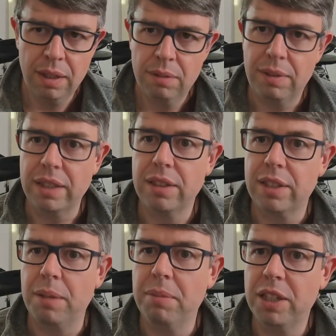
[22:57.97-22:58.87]
ran the
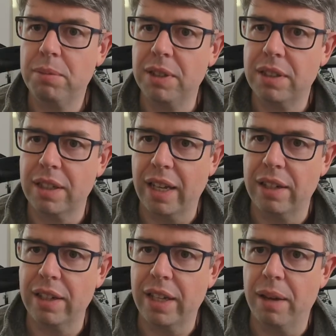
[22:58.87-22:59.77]
same measurements. Again,
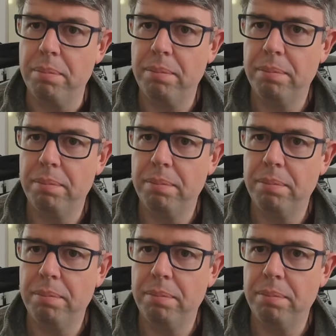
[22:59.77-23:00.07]
I get